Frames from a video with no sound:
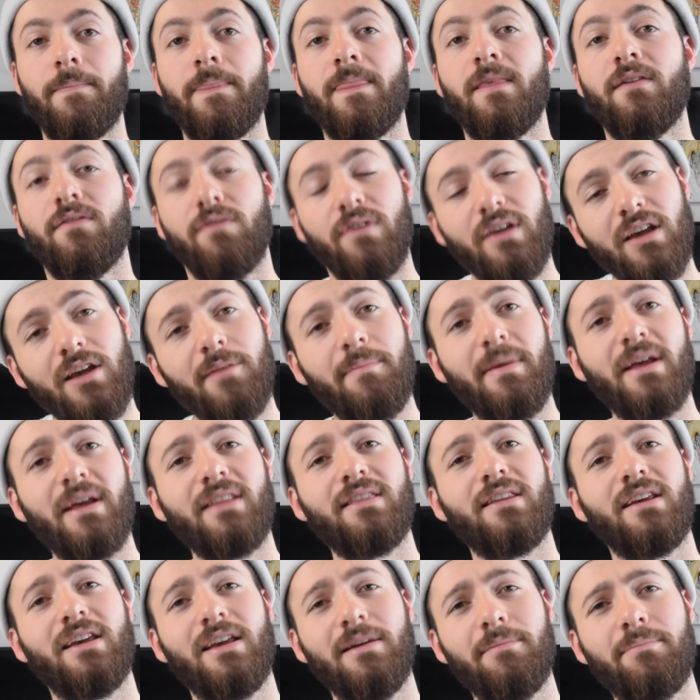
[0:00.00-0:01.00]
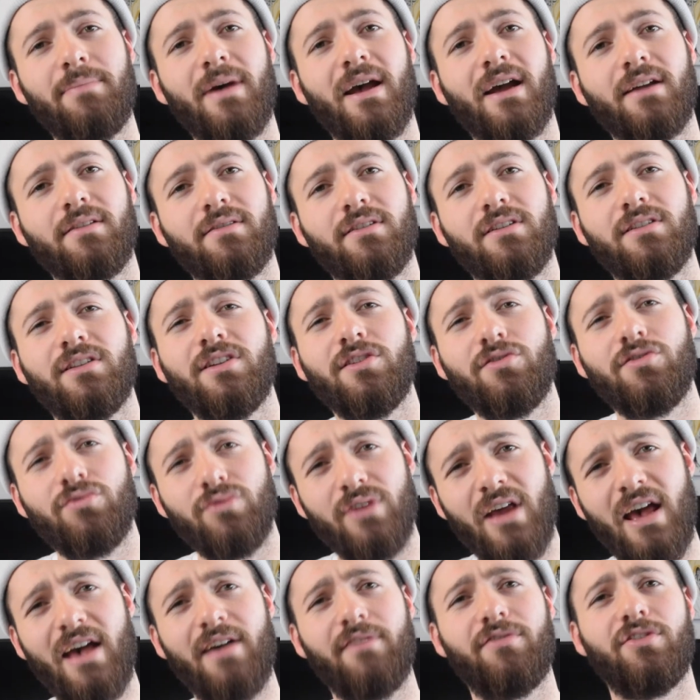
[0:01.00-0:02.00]
Think about the impacts that this would
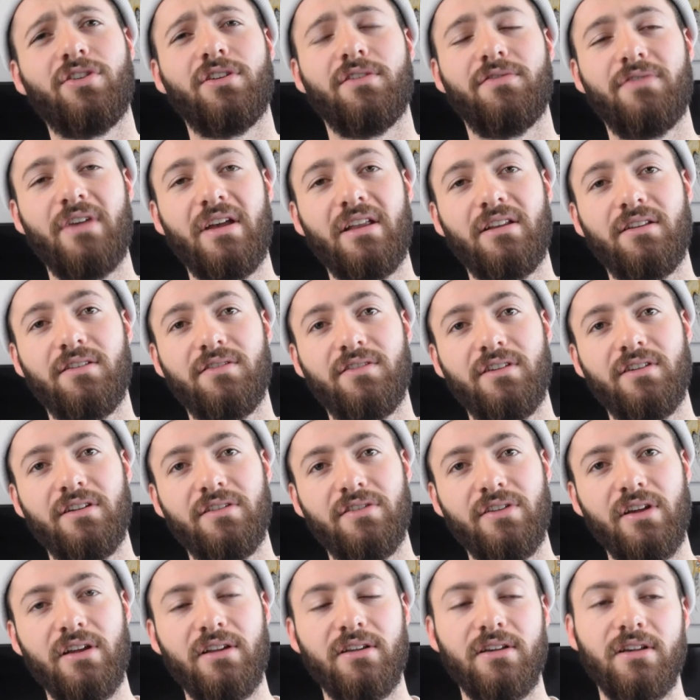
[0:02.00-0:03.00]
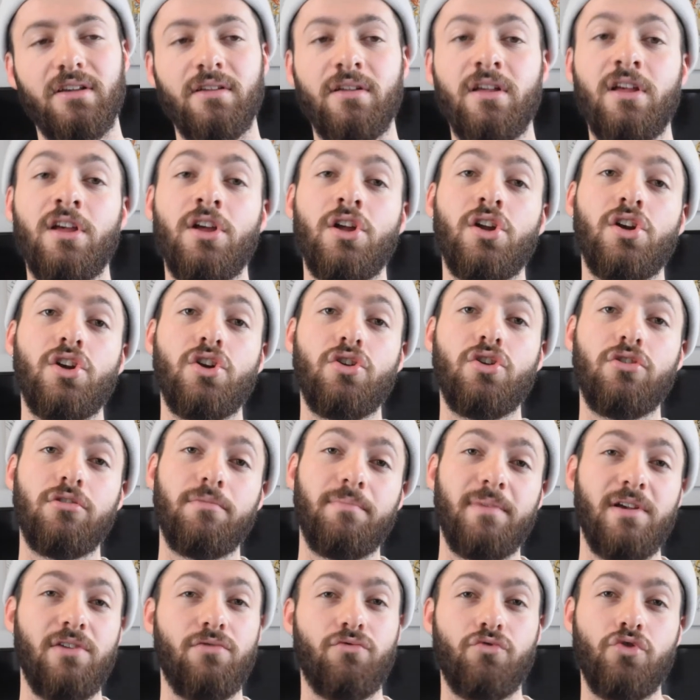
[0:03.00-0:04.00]
have on a fantasy setting. There would
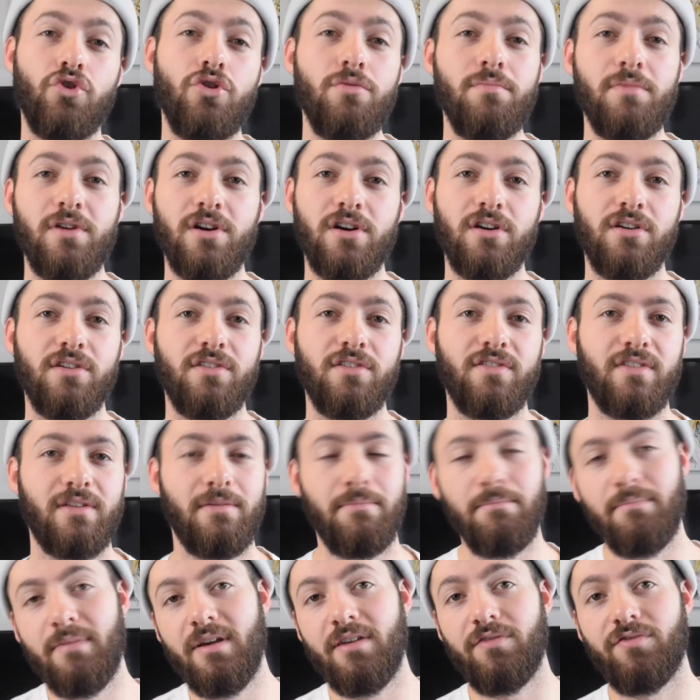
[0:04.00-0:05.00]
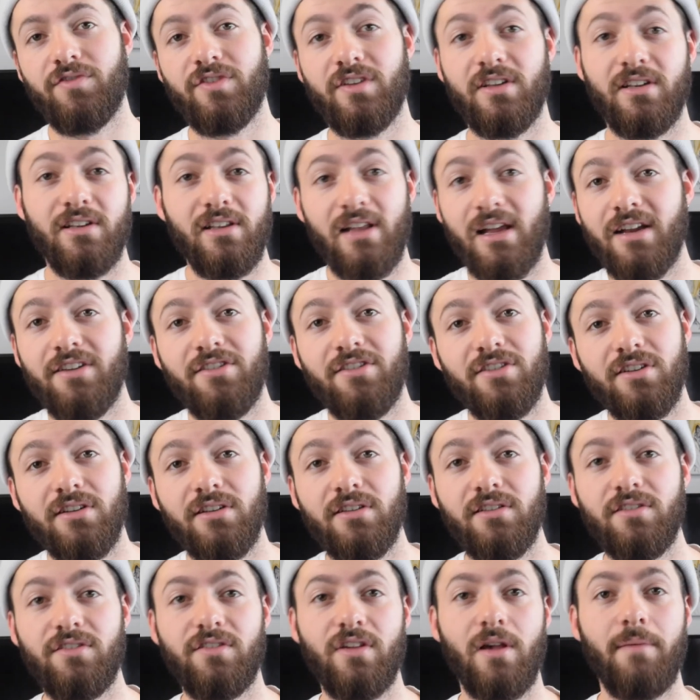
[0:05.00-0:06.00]
be rumors and myths and
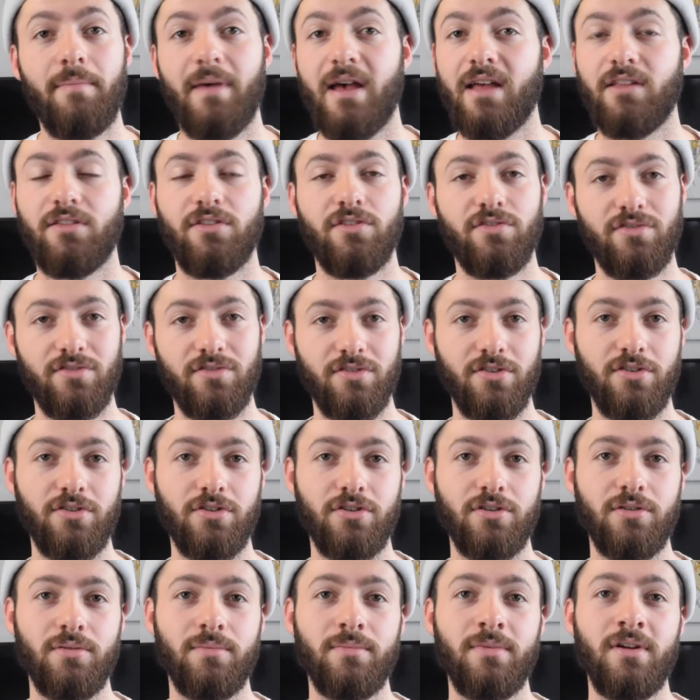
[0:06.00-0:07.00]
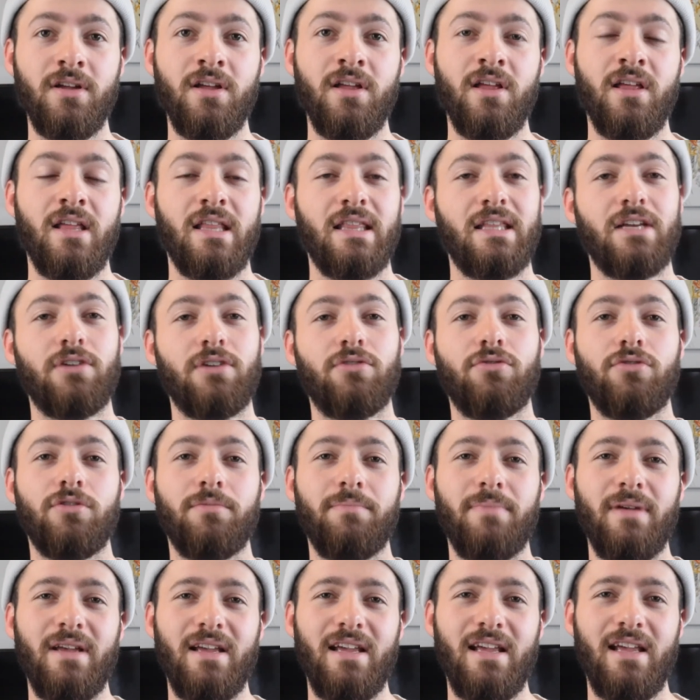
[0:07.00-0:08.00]
legends about the storm. There would
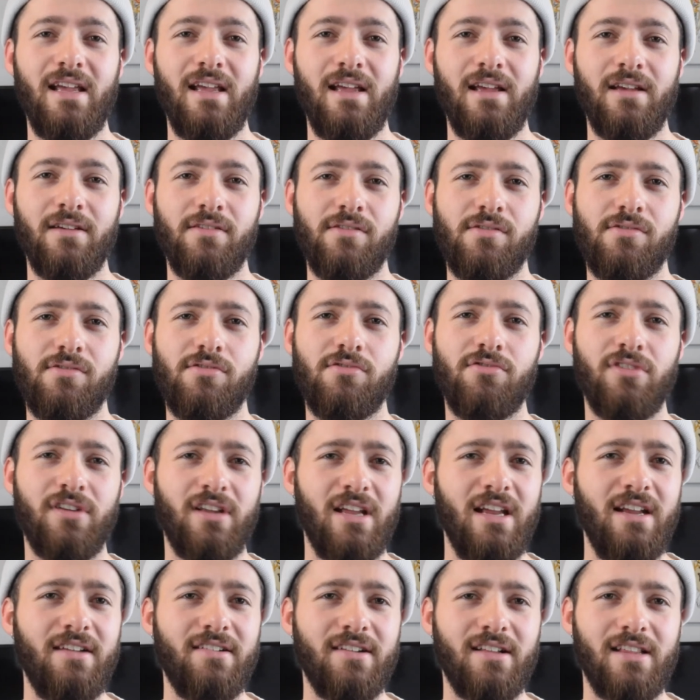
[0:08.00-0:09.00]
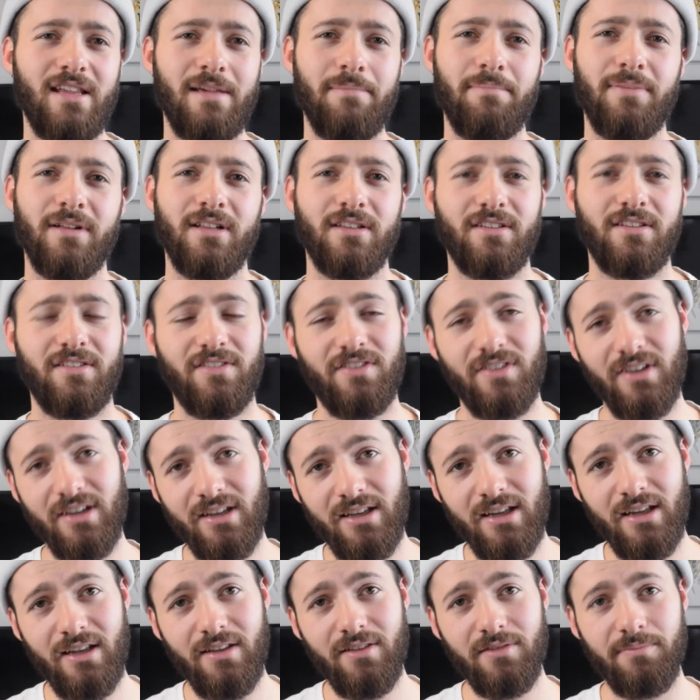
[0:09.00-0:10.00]
be strategically built
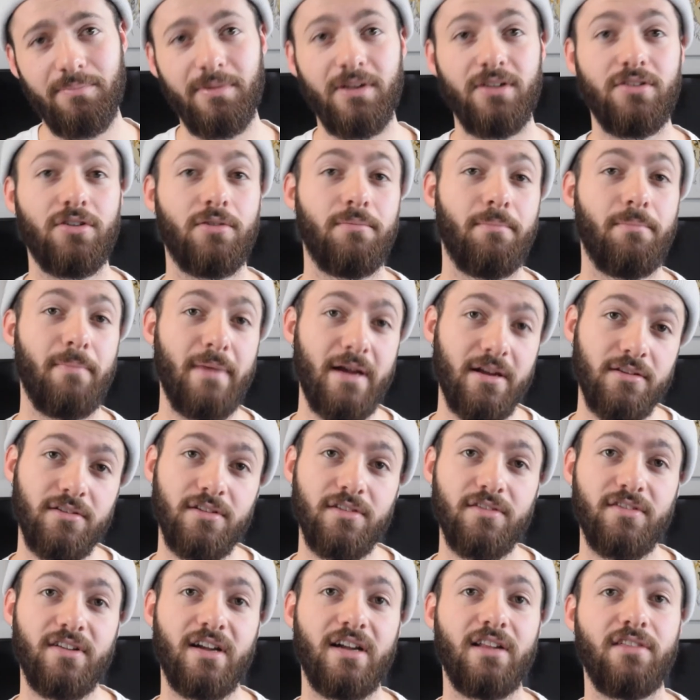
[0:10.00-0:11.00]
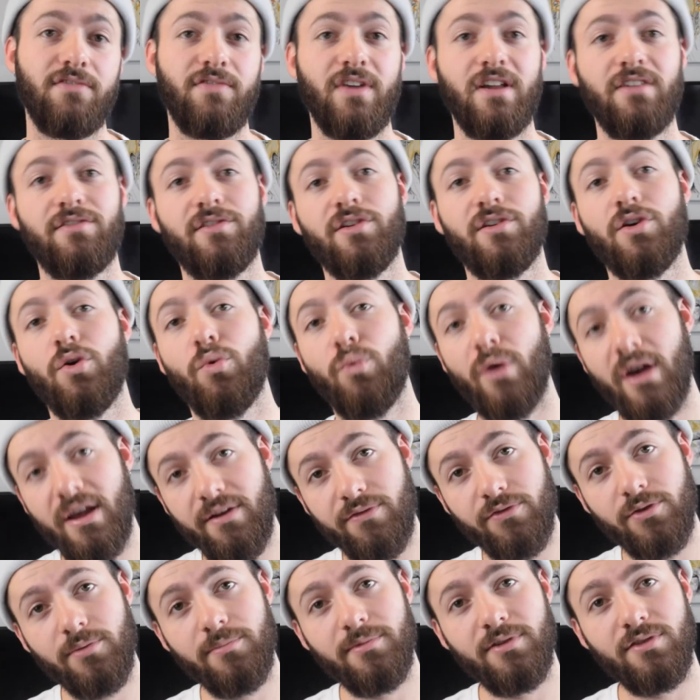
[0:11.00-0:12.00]
cities built on mountainsides facing away
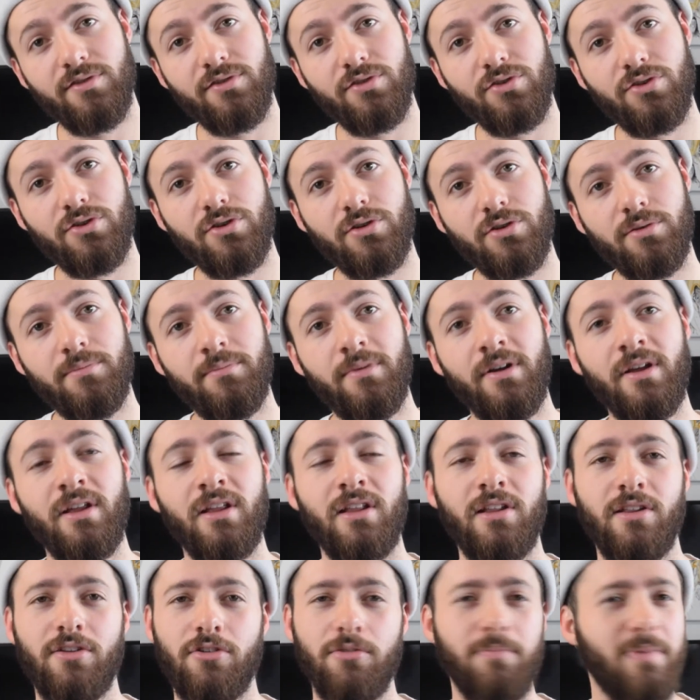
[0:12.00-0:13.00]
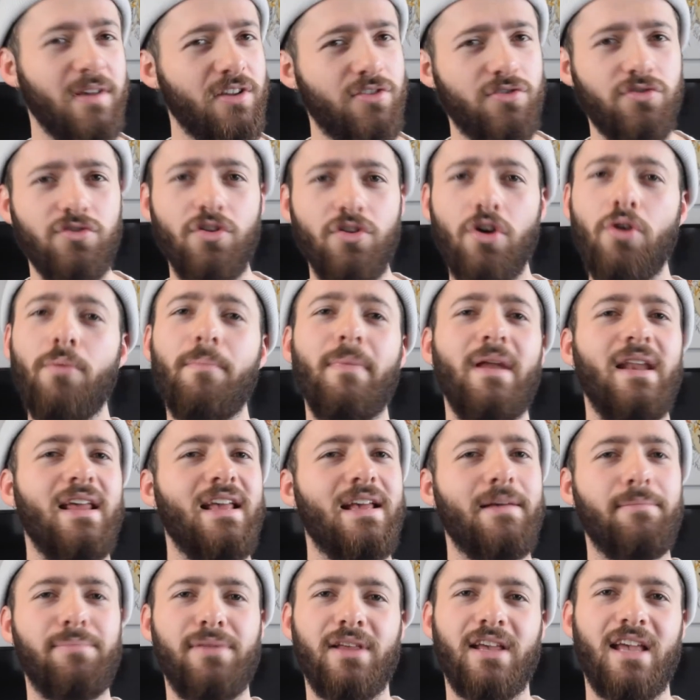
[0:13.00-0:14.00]
from the storm. There would be so many
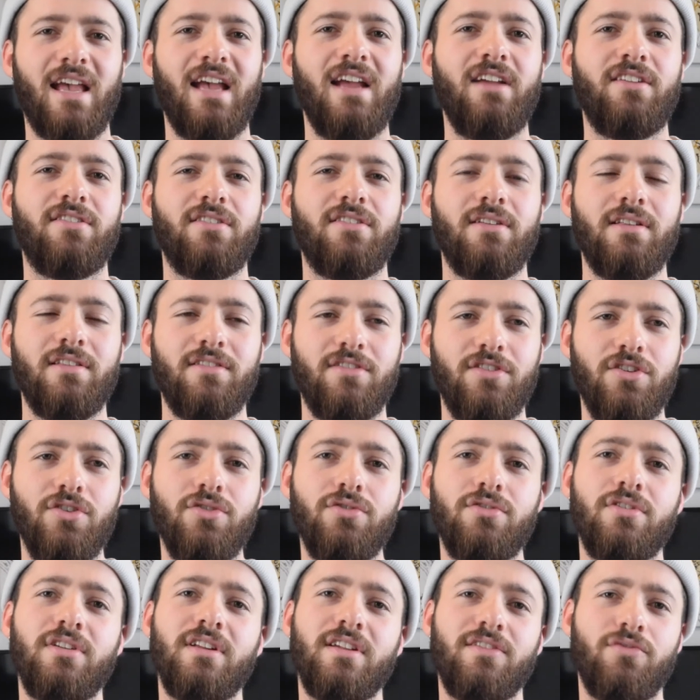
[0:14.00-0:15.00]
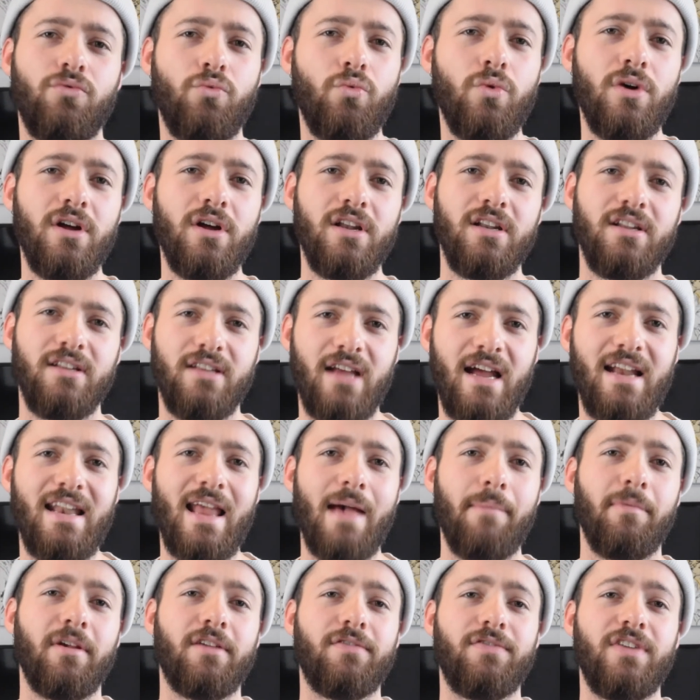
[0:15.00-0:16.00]
implications due to this one
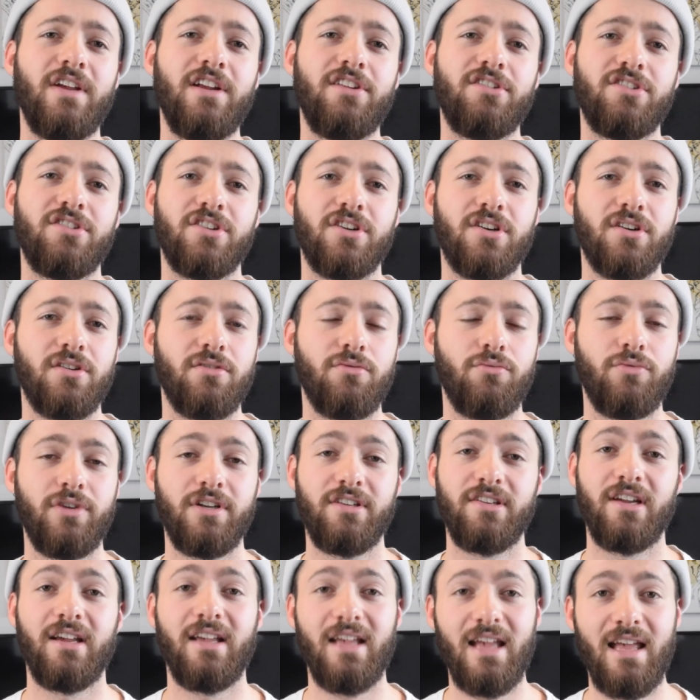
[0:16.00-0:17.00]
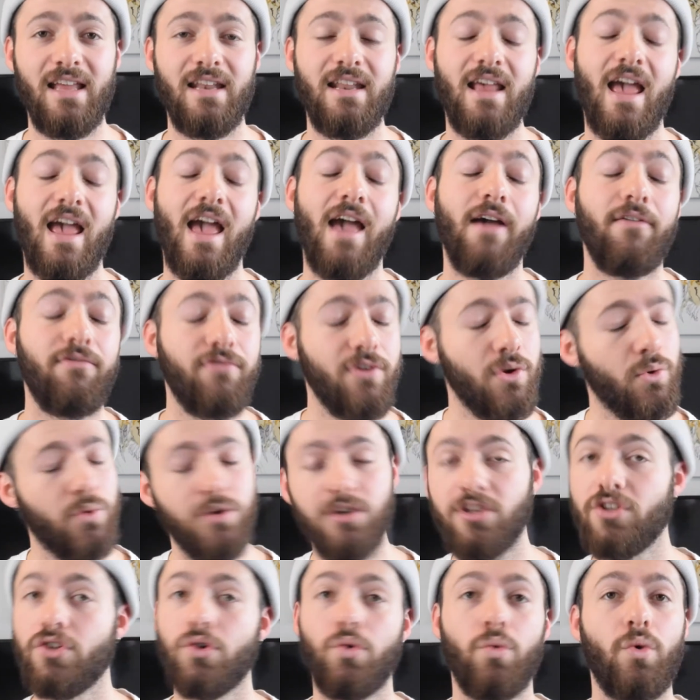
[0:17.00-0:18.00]
dynamic feature, which again, everyone
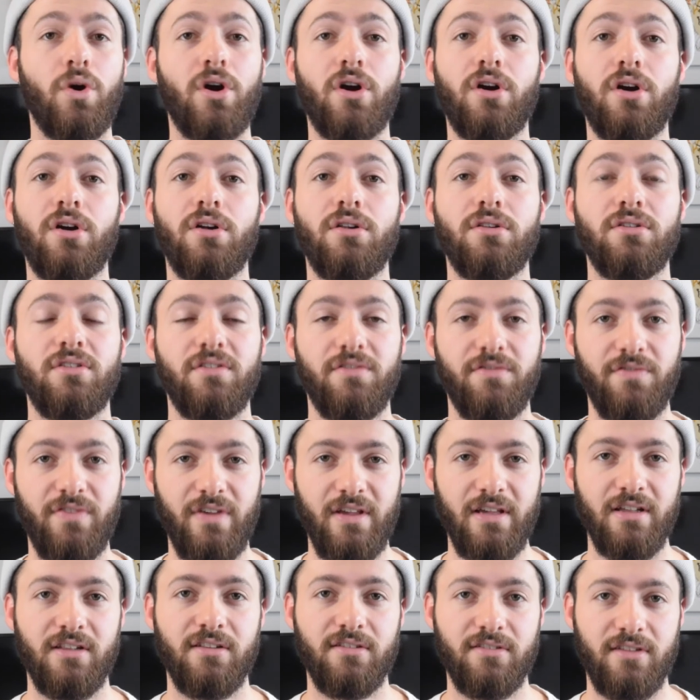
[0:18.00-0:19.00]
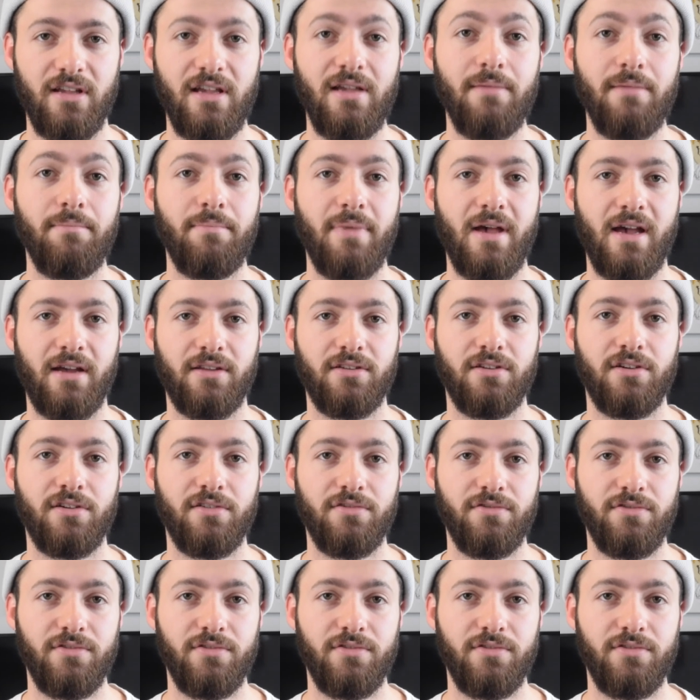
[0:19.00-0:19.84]
in the world feels the impact of.